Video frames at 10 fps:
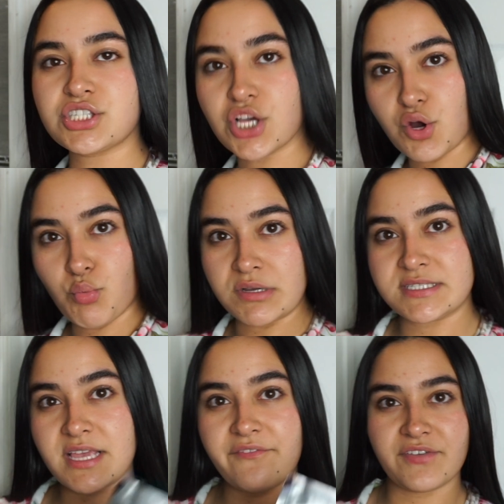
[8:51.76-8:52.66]
So
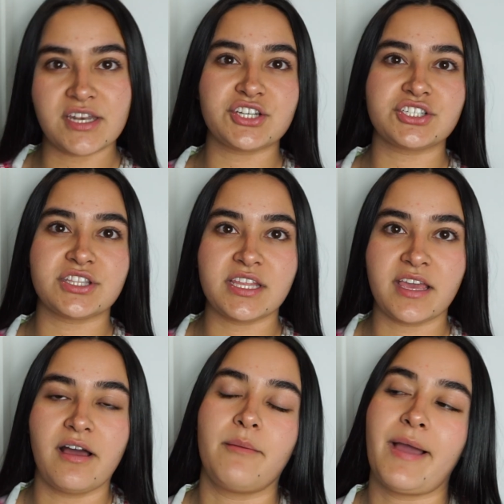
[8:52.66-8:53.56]
once I finish
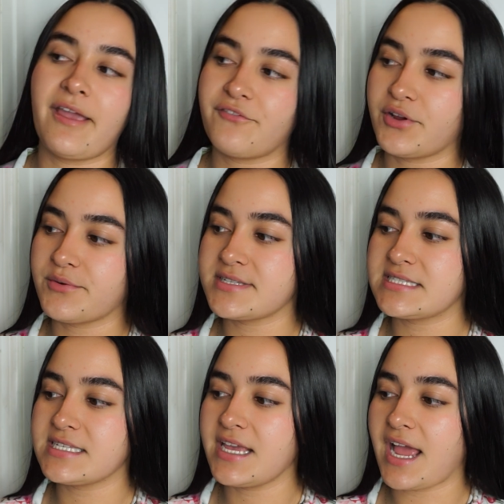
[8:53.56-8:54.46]
the high
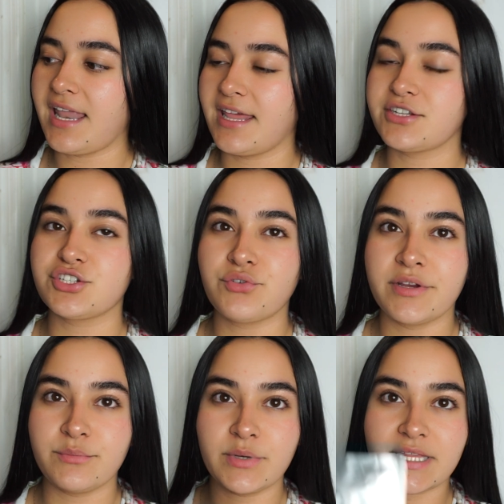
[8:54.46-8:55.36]
frequency, I like to go
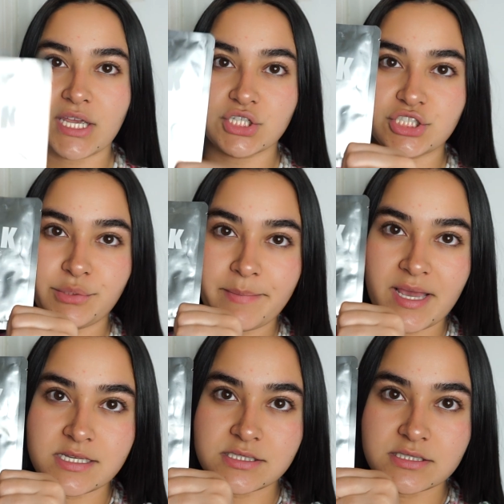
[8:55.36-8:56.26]
in with a sheet
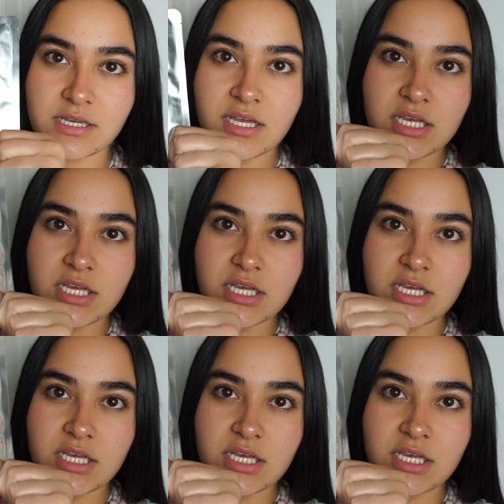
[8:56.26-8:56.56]
mask.